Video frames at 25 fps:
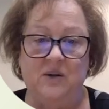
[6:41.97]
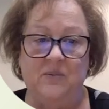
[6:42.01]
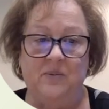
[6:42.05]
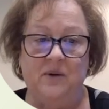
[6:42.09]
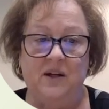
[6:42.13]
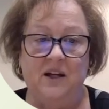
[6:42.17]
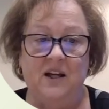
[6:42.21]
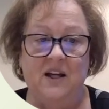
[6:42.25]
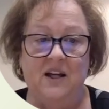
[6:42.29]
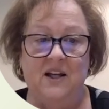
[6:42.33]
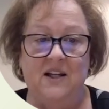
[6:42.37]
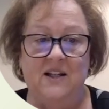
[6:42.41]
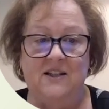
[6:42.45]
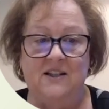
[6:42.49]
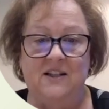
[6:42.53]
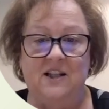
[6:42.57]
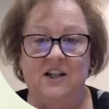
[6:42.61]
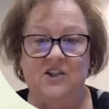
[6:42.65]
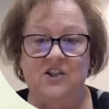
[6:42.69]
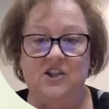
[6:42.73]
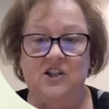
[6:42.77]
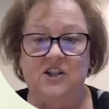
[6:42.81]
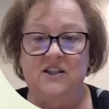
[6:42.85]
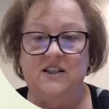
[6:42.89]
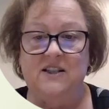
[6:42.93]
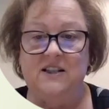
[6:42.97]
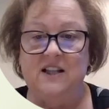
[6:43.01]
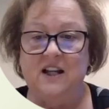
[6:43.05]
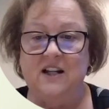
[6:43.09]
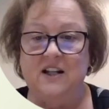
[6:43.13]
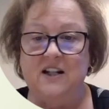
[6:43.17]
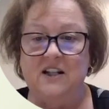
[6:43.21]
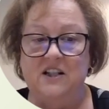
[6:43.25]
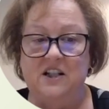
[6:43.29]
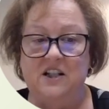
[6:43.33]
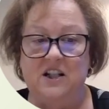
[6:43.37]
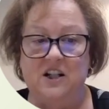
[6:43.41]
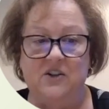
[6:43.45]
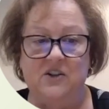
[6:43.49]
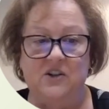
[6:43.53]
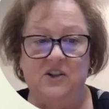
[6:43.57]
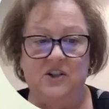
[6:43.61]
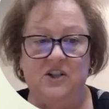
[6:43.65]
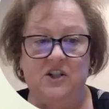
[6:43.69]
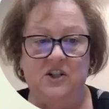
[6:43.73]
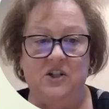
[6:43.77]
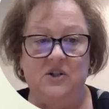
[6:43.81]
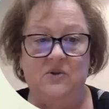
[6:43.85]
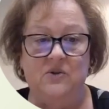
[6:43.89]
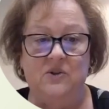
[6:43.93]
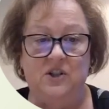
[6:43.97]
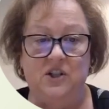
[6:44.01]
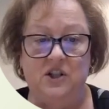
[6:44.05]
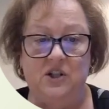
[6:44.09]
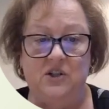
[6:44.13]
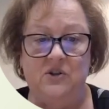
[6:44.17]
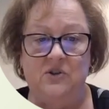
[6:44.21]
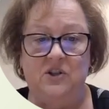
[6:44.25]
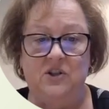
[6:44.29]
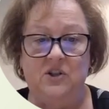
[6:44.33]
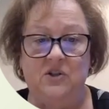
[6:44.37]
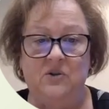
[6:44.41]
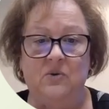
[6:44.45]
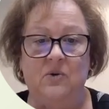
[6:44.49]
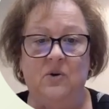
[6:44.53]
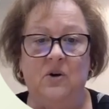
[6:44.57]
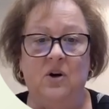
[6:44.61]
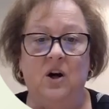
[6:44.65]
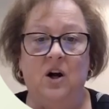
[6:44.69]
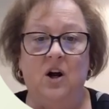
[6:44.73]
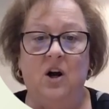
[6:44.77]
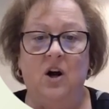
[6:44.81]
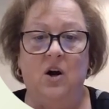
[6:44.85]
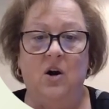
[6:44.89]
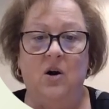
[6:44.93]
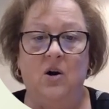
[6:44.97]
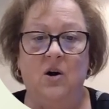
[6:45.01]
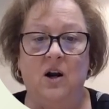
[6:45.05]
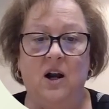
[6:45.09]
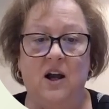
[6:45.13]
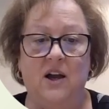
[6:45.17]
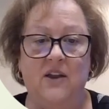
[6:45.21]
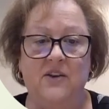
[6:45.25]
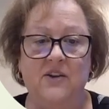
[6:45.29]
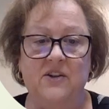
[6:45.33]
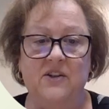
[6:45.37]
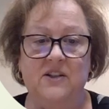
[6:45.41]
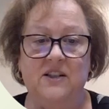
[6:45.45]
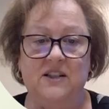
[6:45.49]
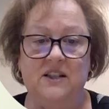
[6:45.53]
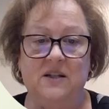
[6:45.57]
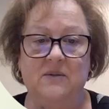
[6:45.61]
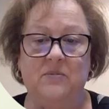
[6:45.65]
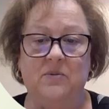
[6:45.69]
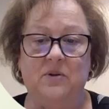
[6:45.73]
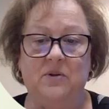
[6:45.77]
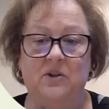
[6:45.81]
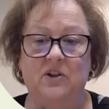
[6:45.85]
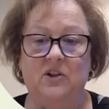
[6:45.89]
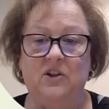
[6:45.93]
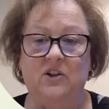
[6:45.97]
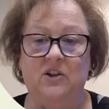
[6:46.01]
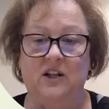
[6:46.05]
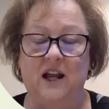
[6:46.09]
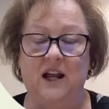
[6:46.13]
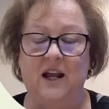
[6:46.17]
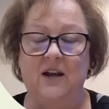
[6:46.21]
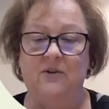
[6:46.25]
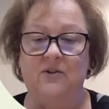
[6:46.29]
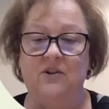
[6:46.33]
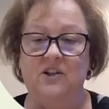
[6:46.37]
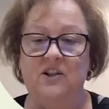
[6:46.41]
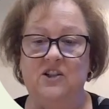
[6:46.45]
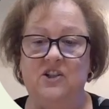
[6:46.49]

such as secondary to, due to, or other similar language,